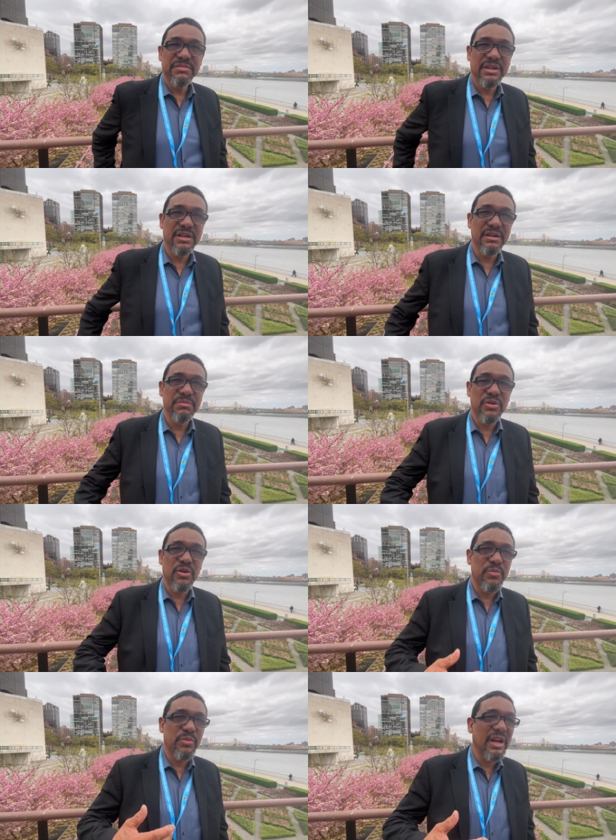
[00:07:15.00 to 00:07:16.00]
um,
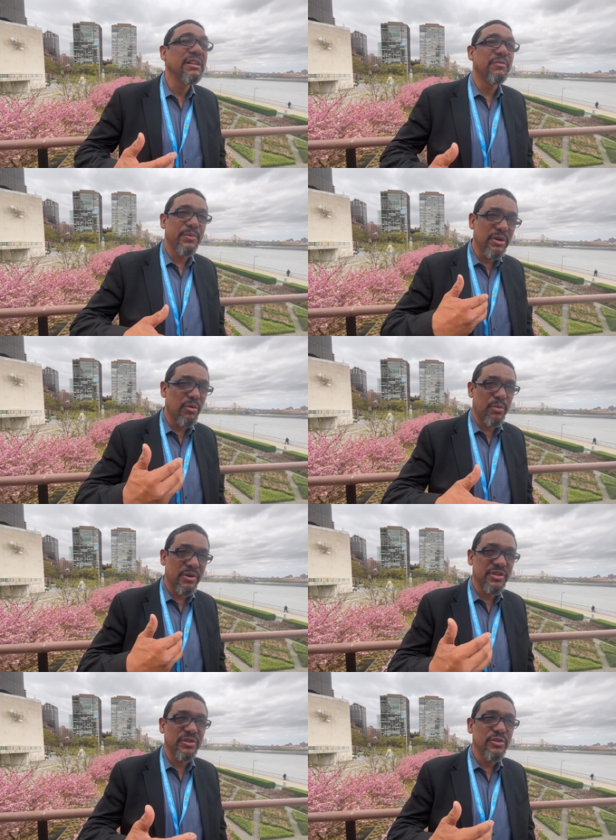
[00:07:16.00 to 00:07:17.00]
like the big
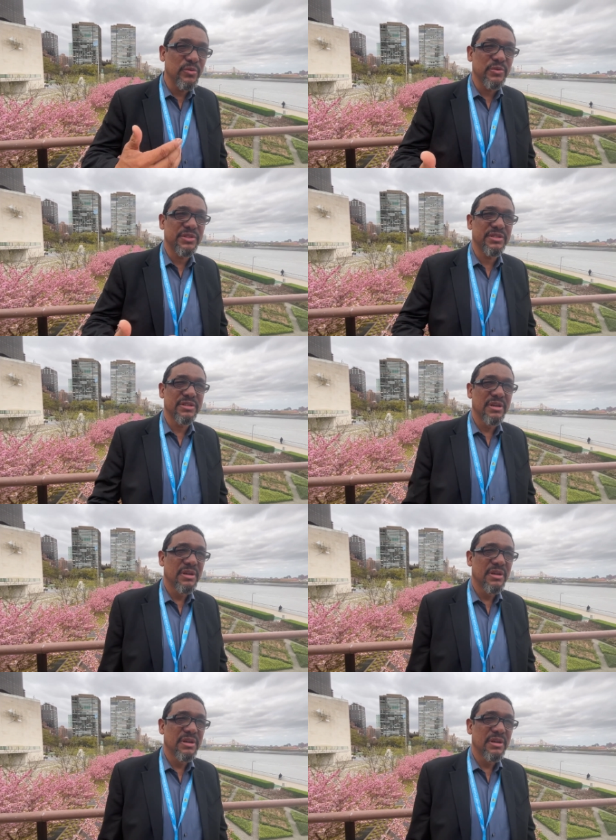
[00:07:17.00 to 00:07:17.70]
corporation uses.